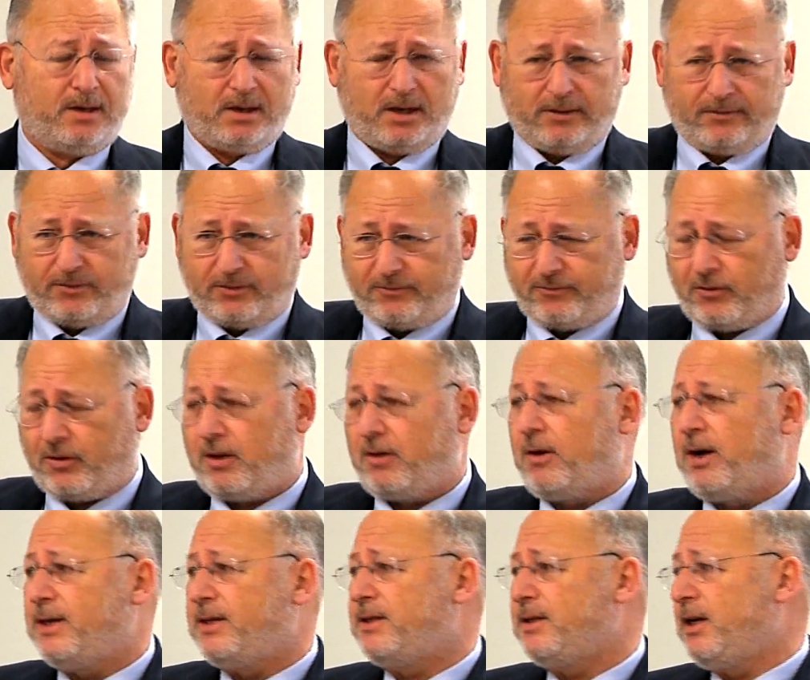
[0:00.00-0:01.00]
If you follow
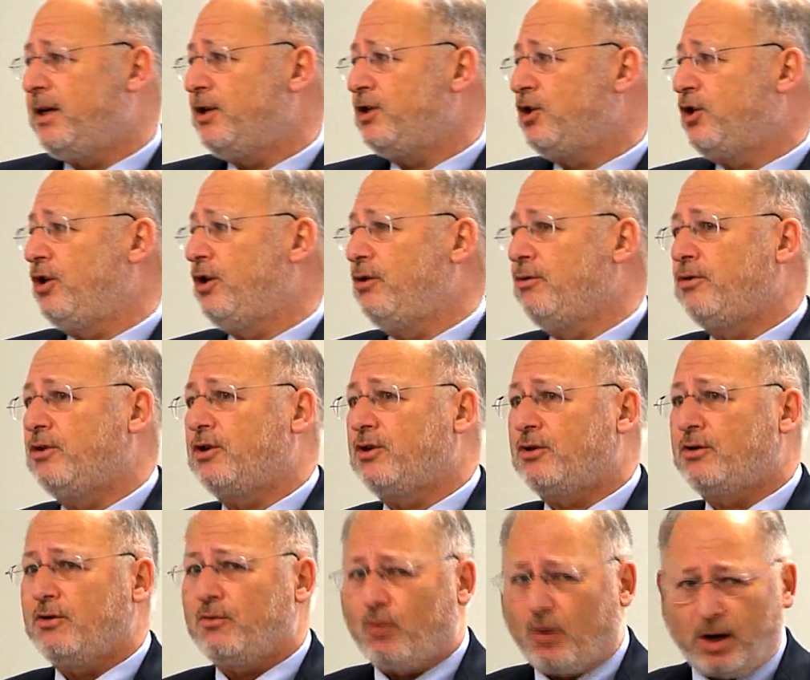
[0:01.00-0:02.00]

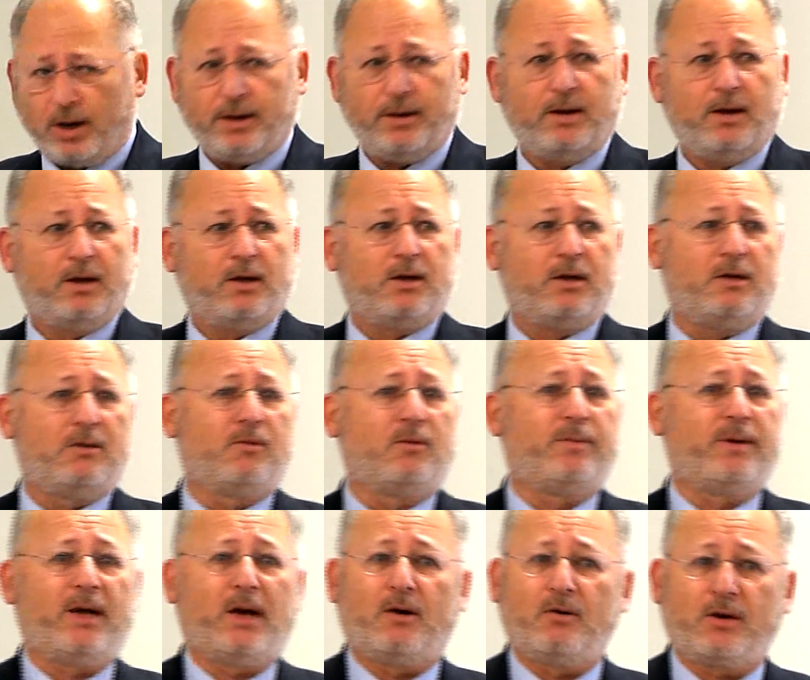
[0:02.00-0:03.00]
ICHQ1, you will
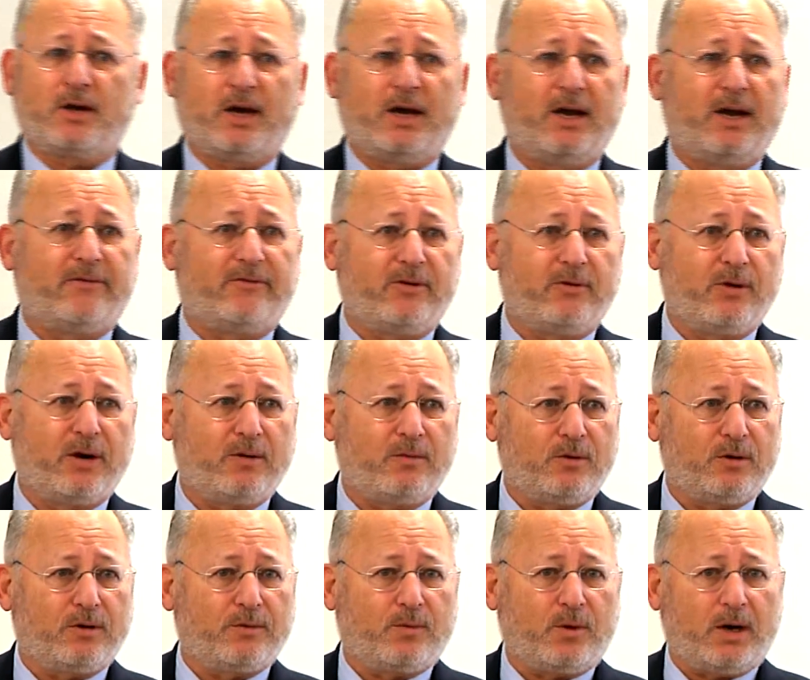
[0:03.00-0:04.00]
be okay everywhere
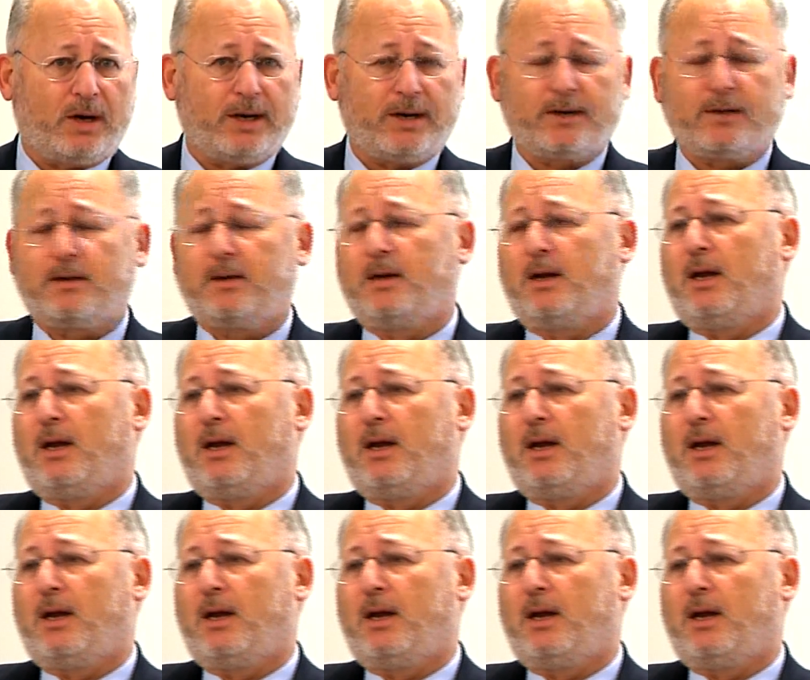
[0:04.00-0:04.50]
worldwide.